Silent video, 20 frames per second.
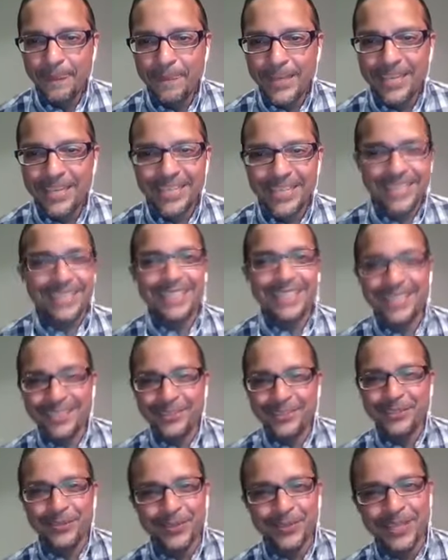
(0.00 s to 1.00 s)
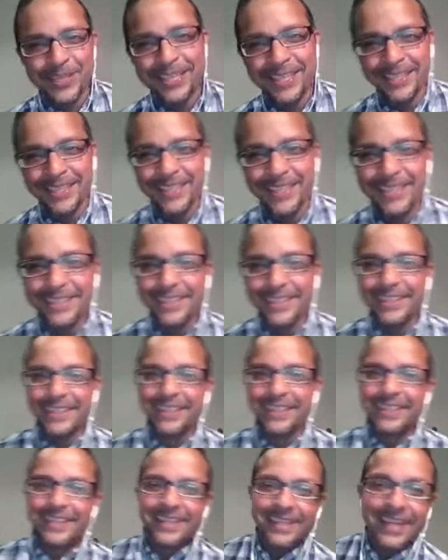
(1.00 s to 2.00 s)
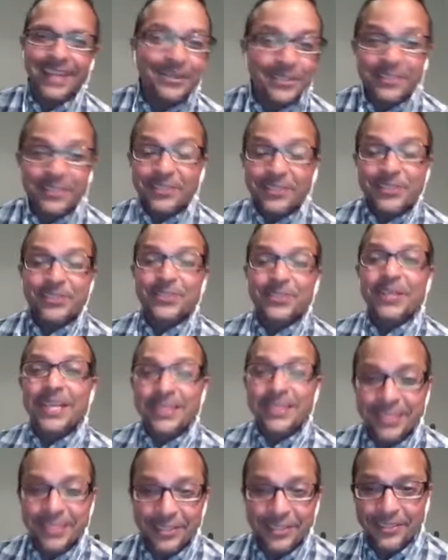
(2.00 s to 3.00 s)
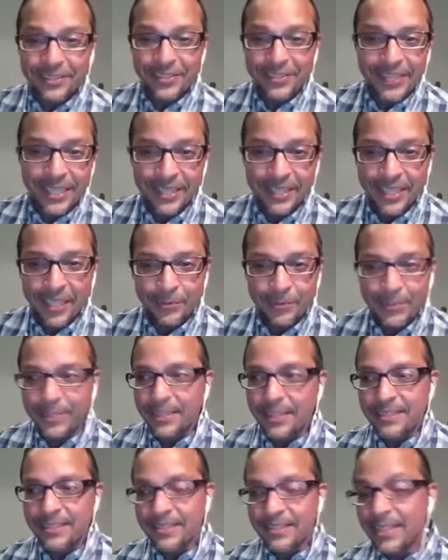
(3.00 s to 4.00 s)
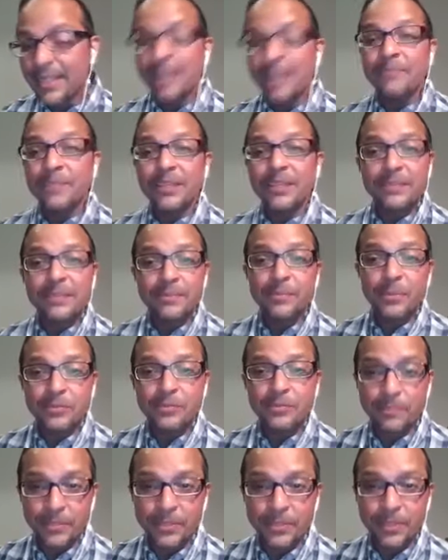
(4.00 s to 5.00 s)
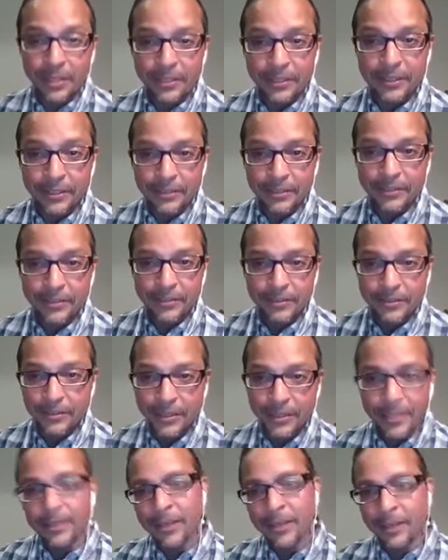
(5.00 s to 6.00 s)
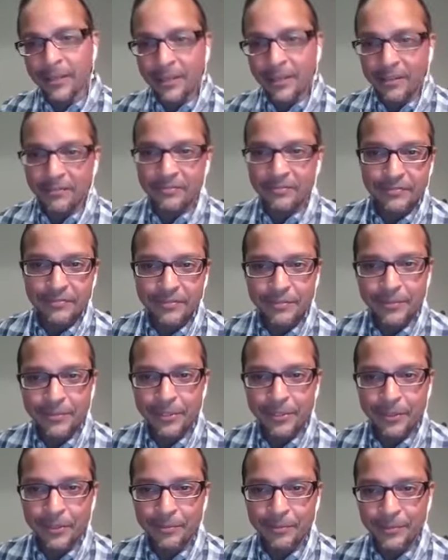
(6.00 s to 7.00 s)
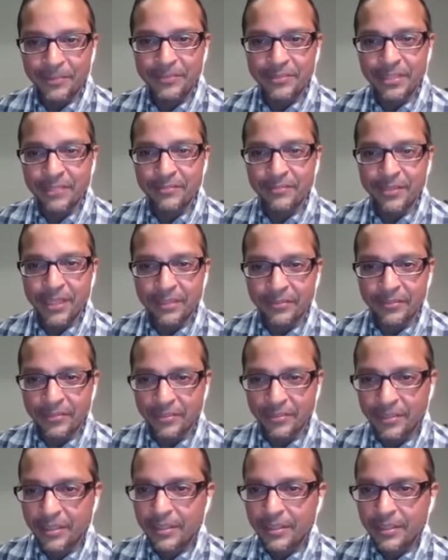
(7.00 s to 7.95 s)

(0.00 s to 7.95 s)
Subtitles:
Right. I was on the train the other day, and I realized that I'm not supposed to be on here, so I went home to save lives.